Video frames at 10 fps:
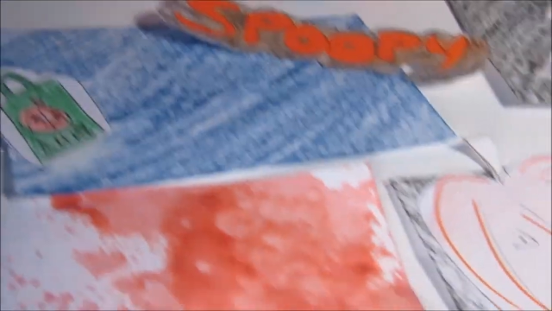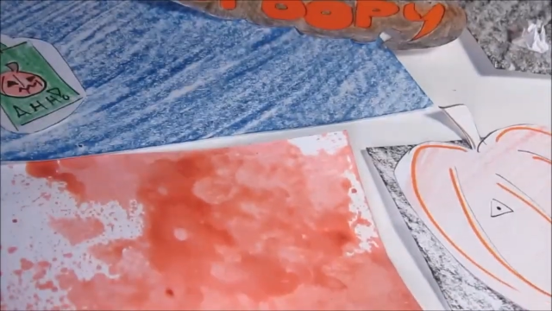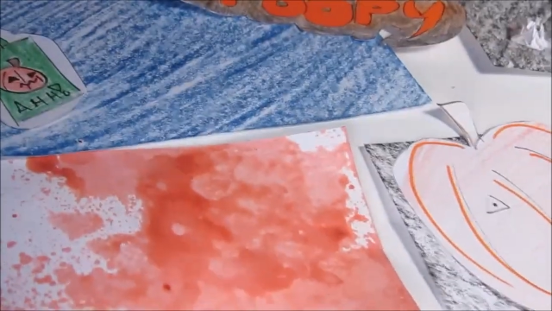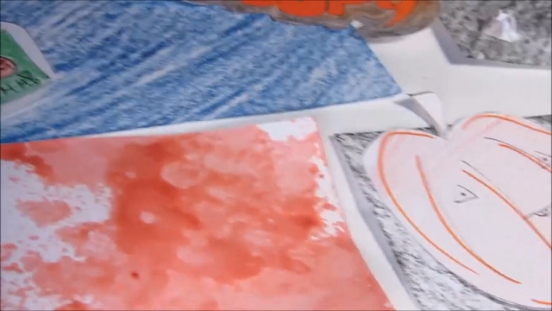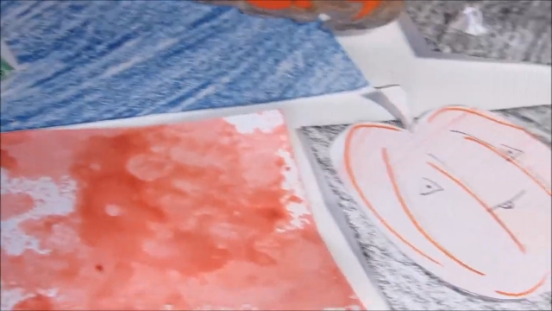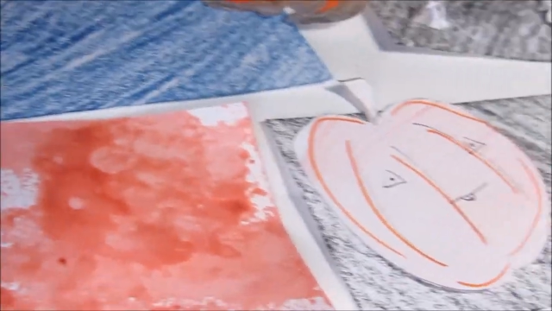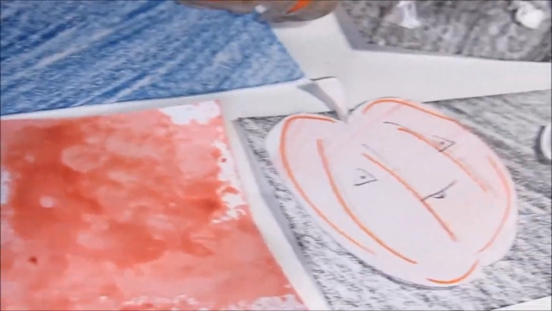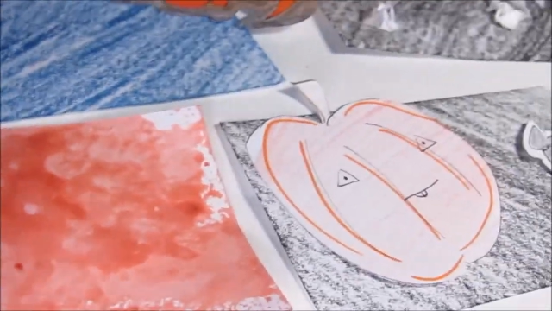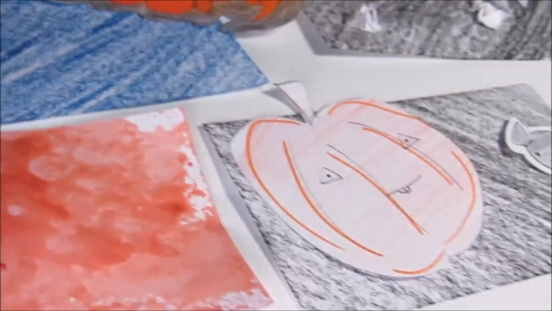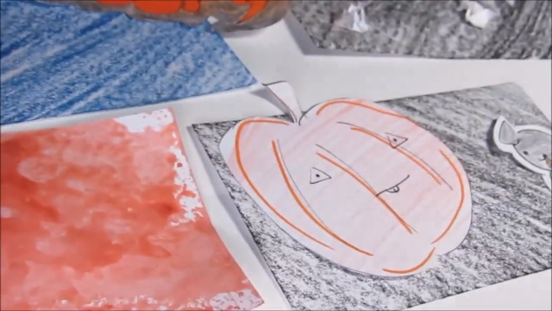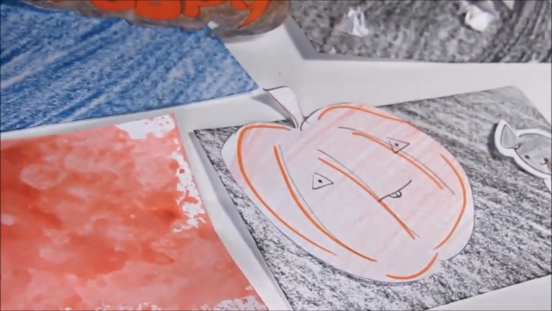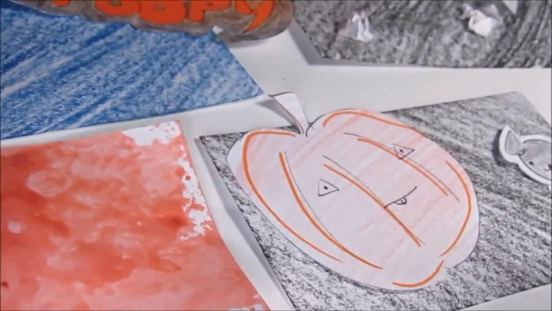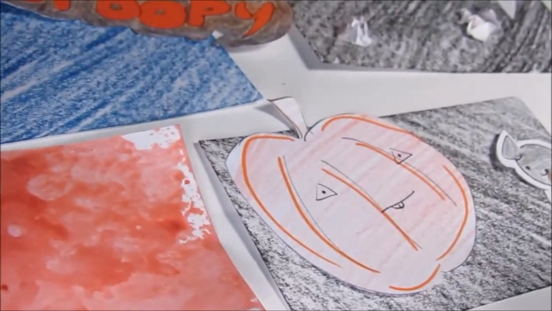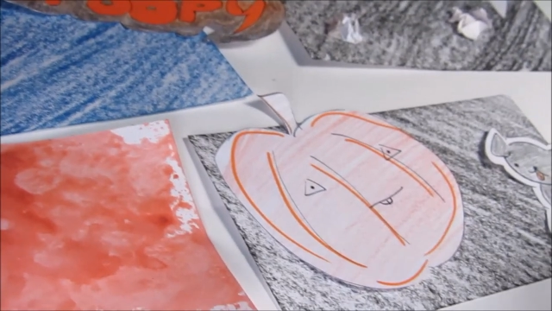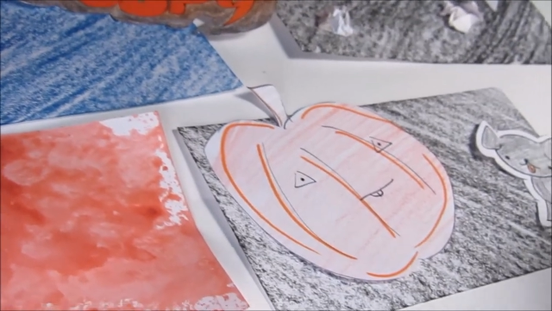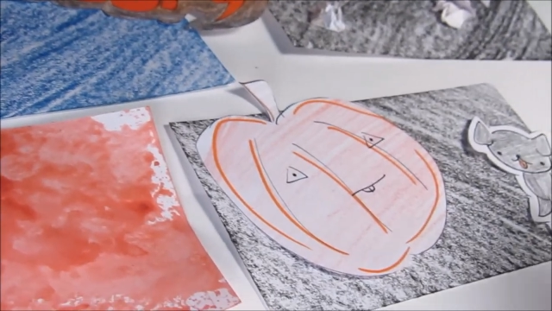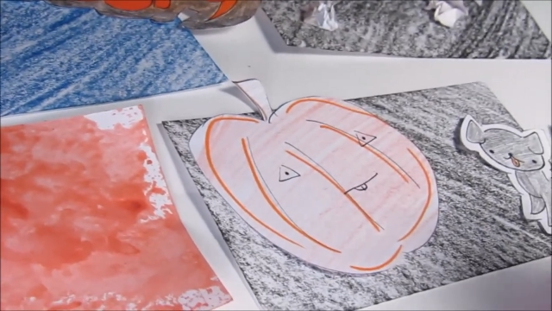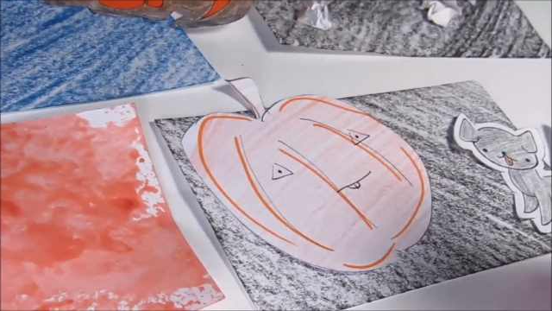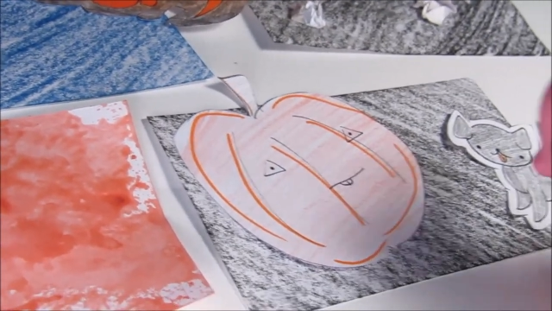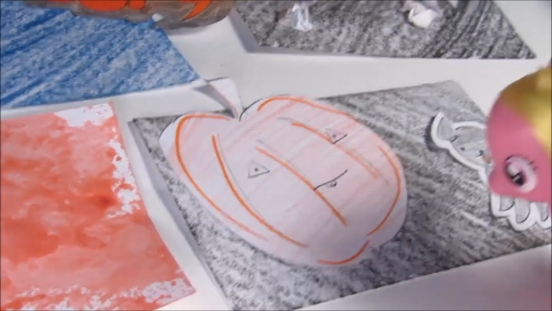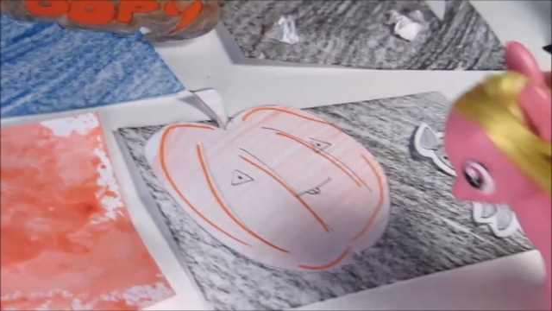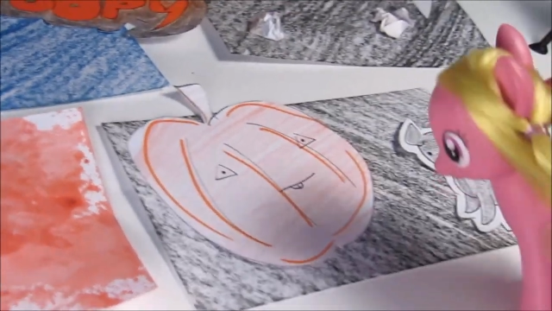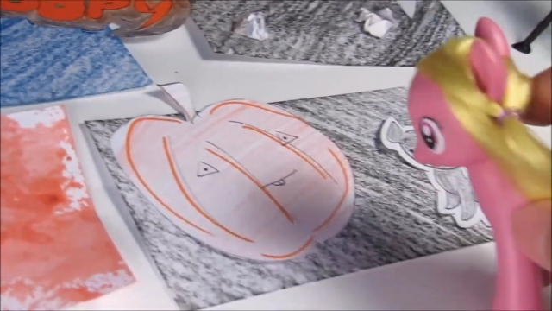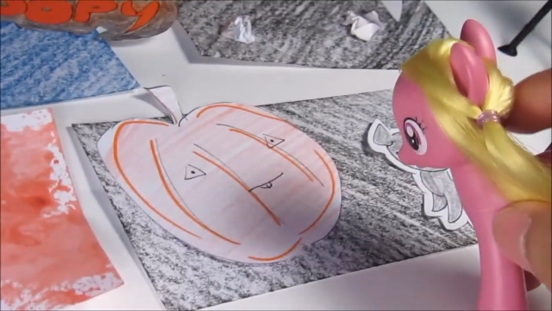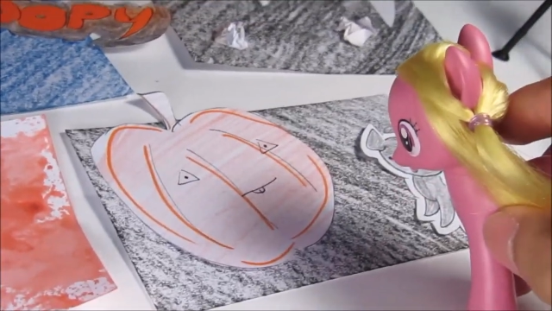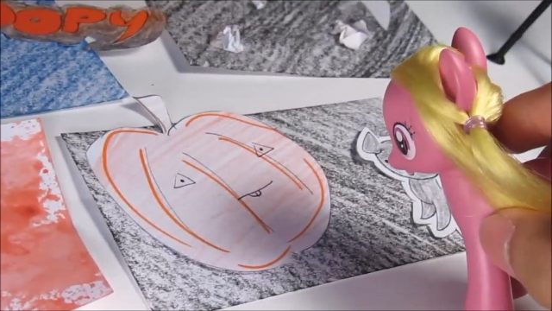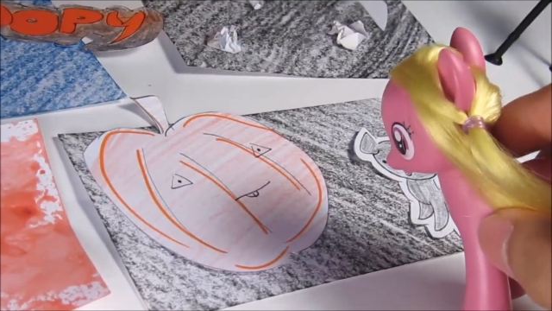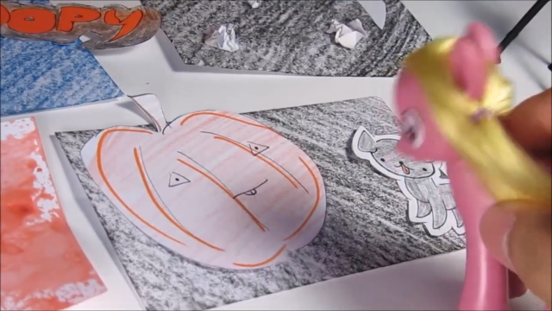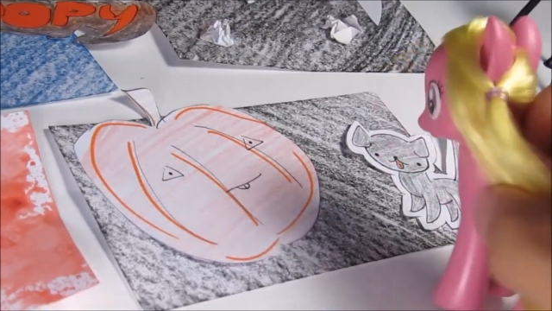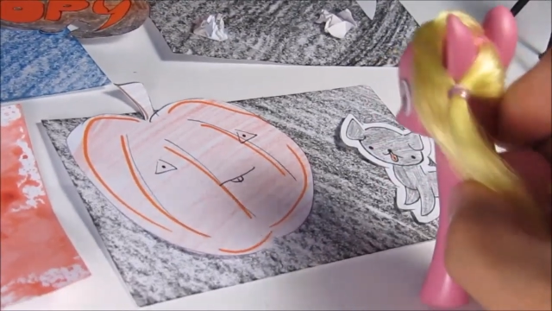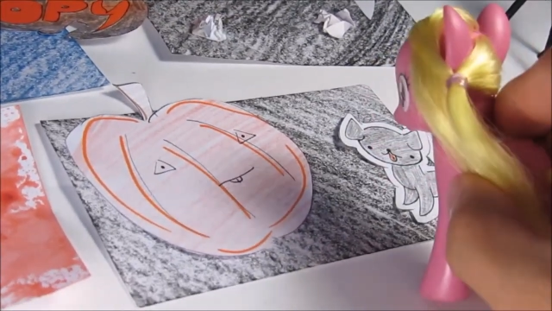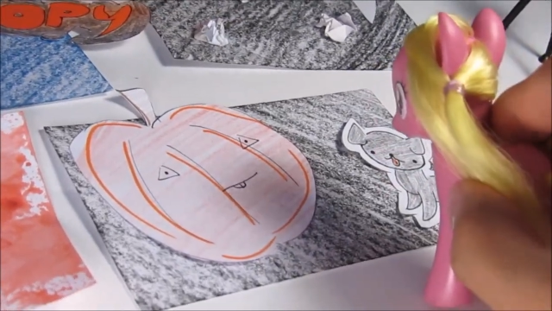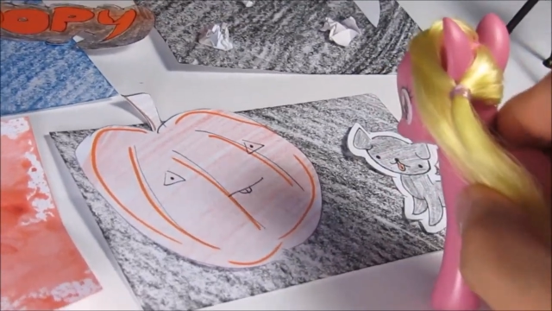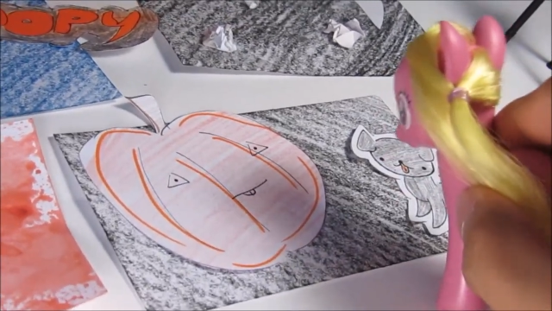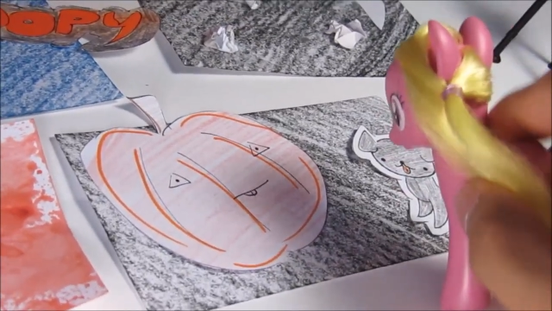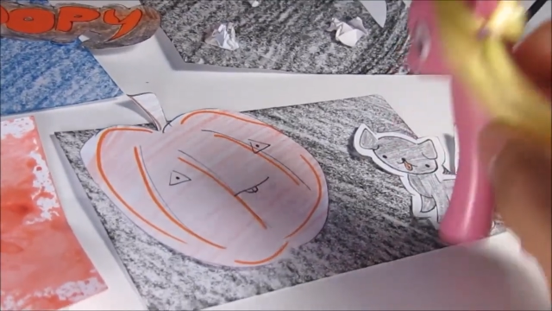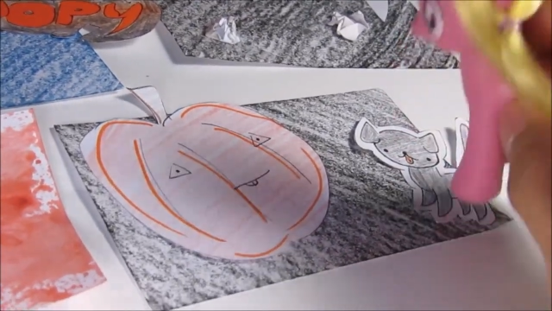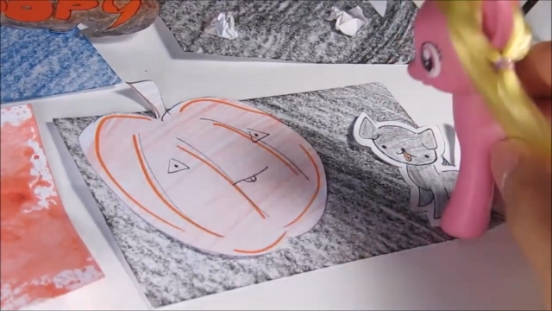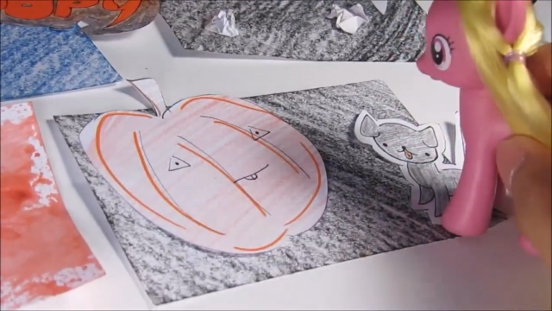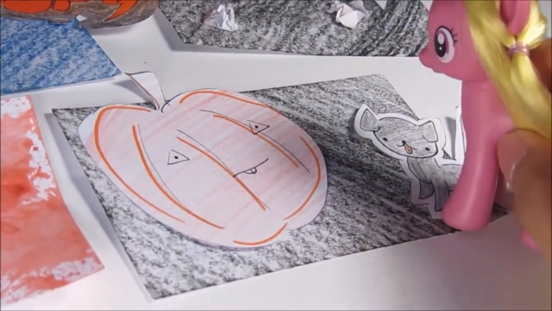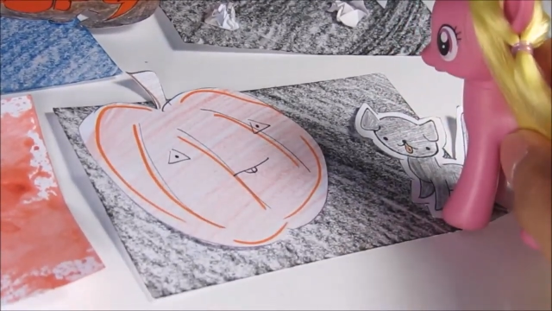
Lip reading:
No face is visible, so there are no lips to read.